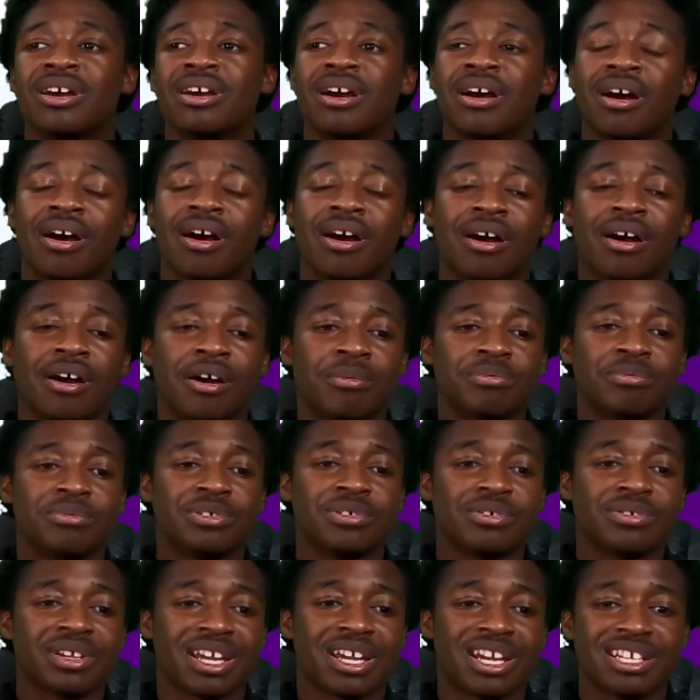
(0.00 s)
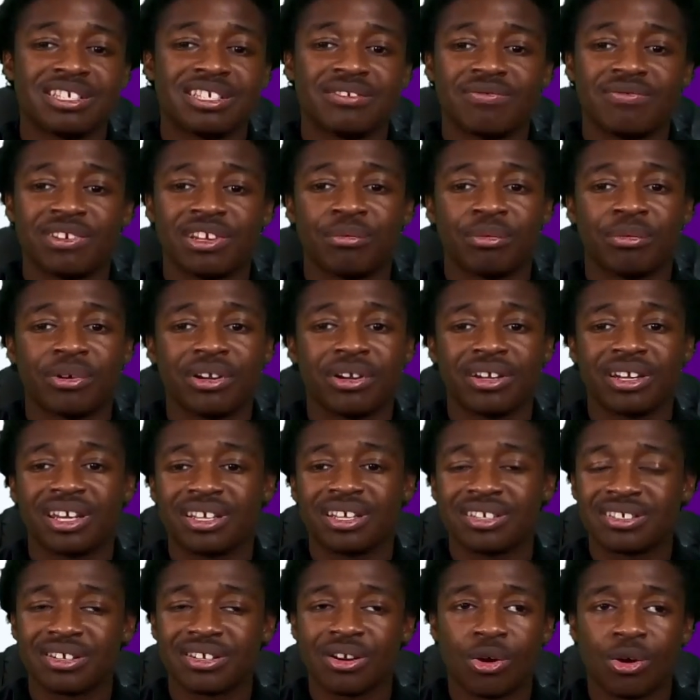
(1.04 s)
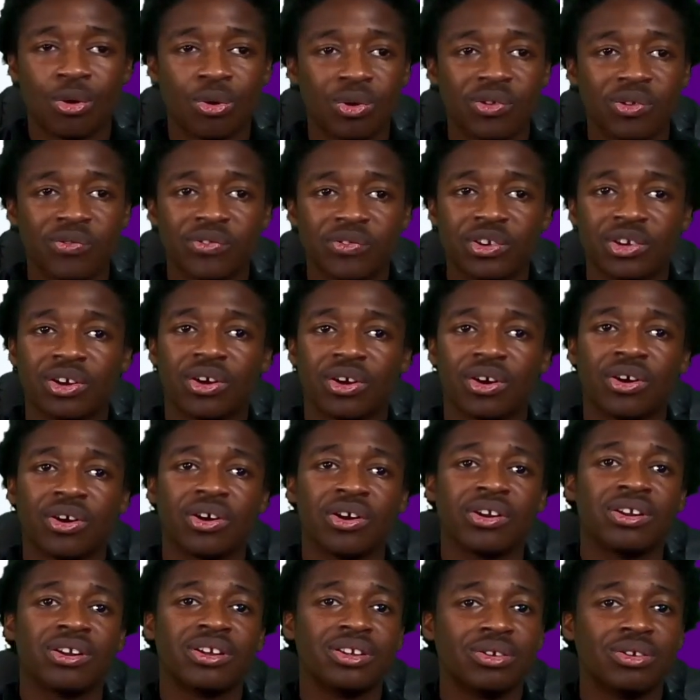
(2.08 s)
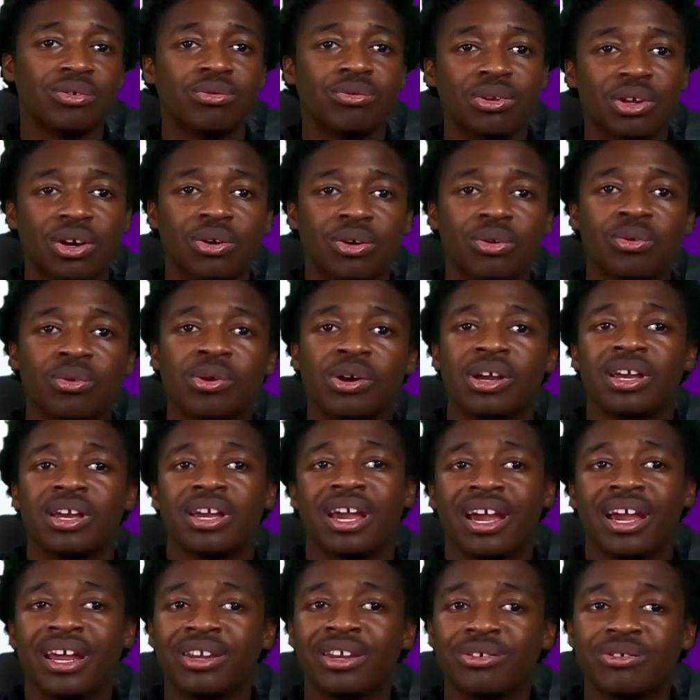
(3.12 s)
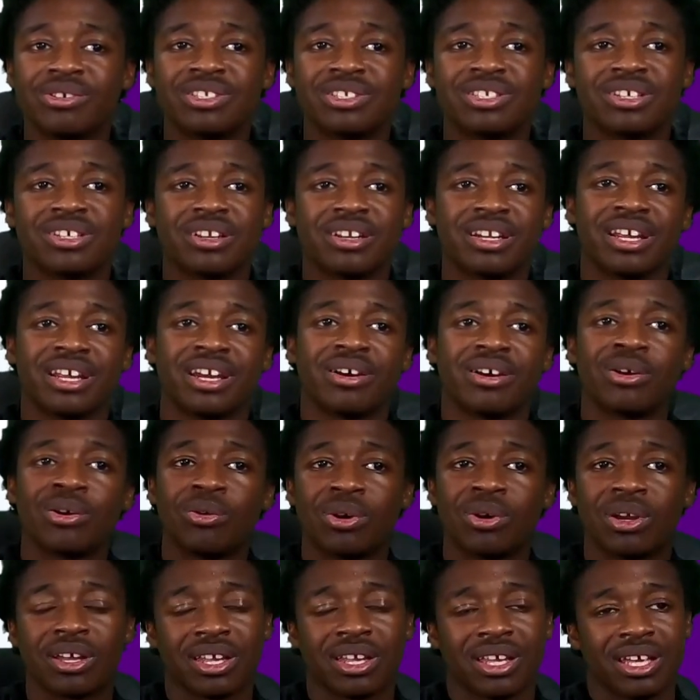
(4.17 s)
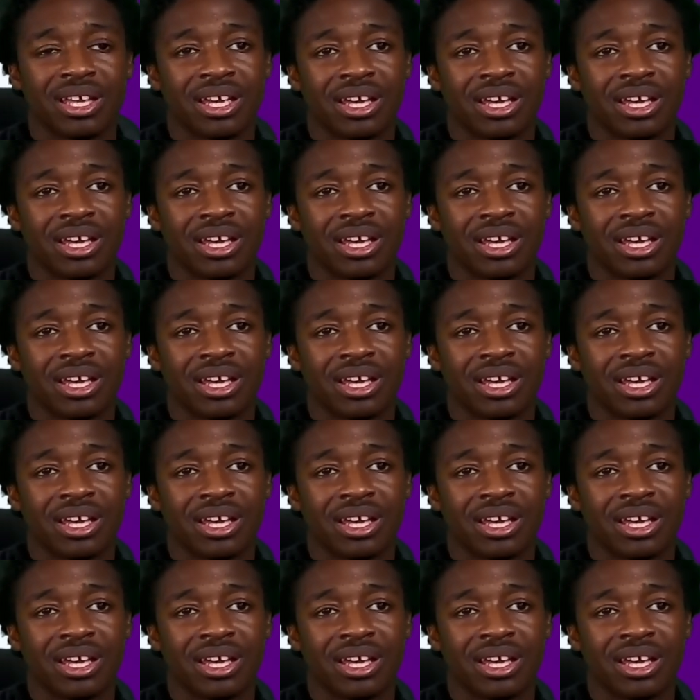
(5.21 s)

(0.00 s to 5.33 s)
So in case if anyone gets a hold of your card, you know, and you can shut it down quickly.